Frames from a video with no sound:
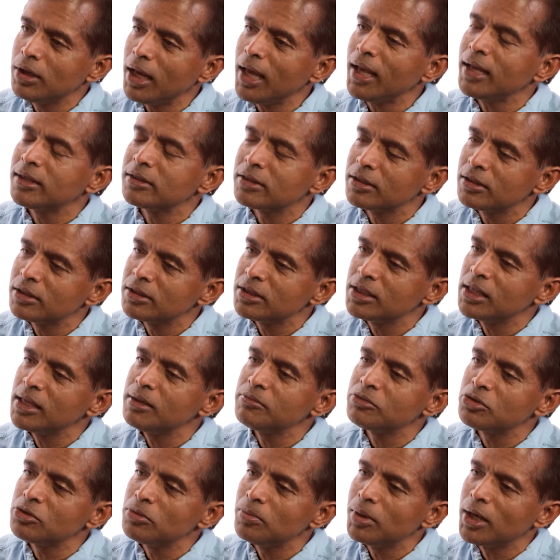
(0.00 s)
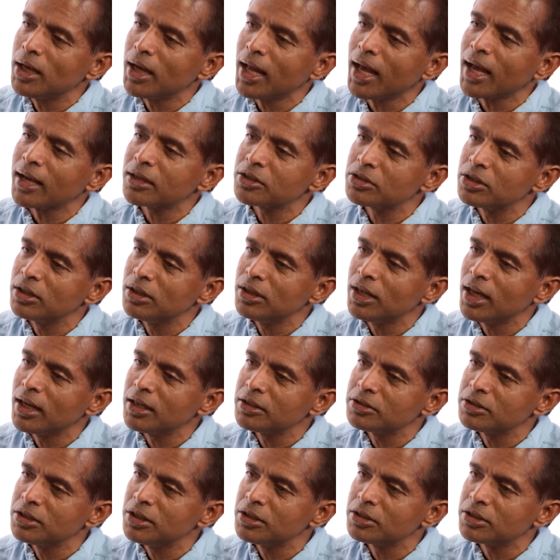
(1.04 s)
takes, it seems to be an action
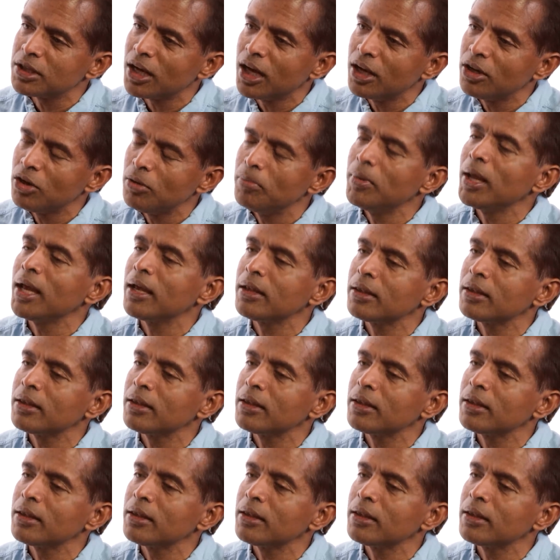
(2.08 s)
that is designed to